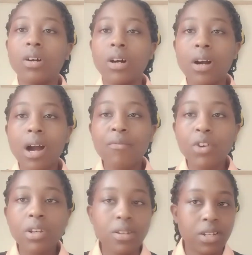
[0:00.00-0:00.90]

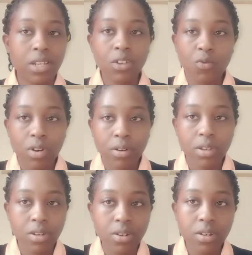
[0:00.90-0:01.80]
avoid taking your
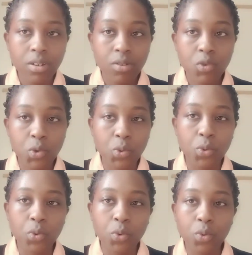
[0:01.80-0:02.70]
kid
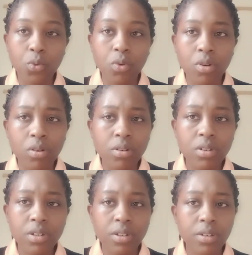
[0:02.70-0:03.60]
to
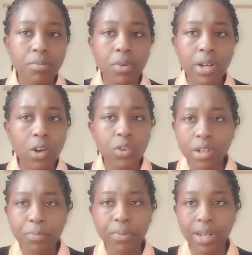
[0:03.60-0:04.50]

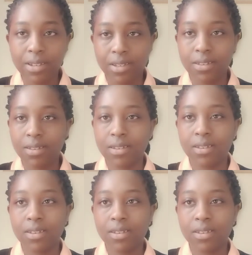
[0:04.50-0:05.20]
crowded places.